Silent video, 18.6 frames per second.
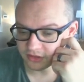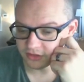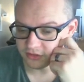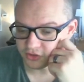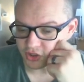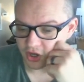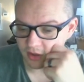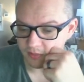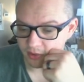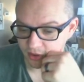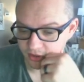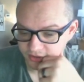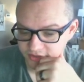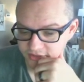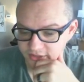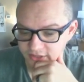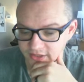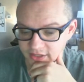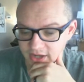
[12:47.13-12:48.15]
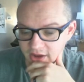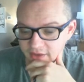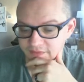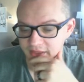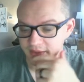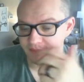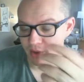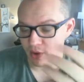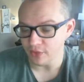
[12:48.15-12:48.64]
Chubb Ertz. Now, if
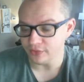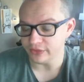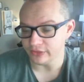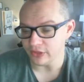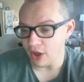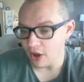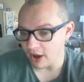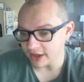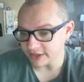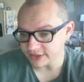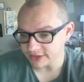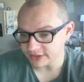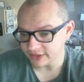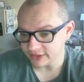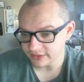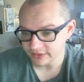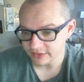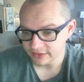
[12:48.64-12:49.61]
they both lost,